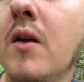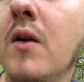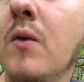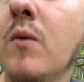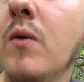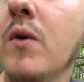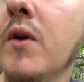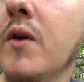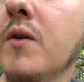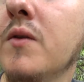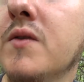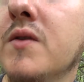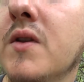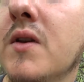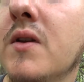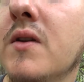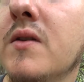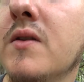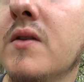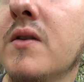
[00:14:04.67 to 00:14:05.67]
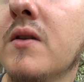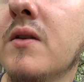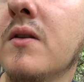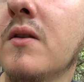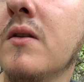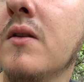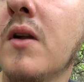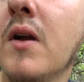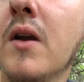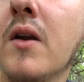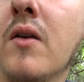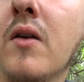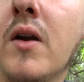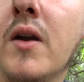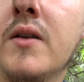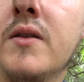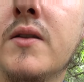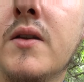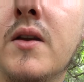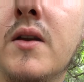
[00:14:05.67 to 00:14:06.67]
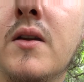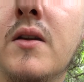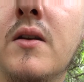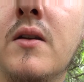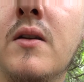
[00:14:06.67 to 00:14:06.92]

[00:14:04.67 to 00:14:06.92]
will use this like crazy.